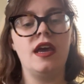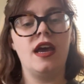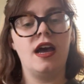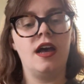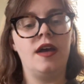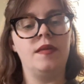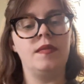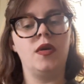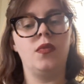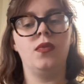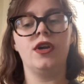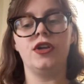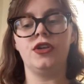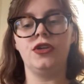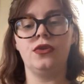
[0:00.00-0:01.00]

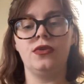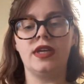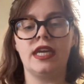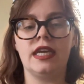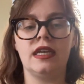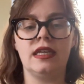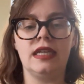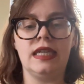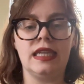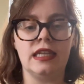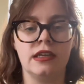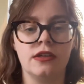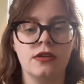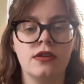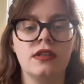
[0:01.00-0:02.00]
Where you can
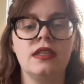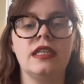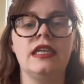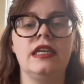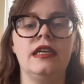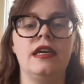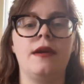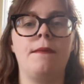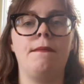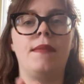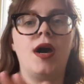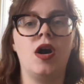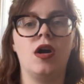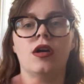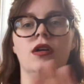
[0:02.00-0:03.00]
literally
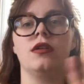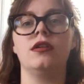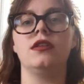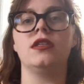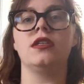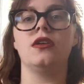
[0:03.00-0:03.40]
part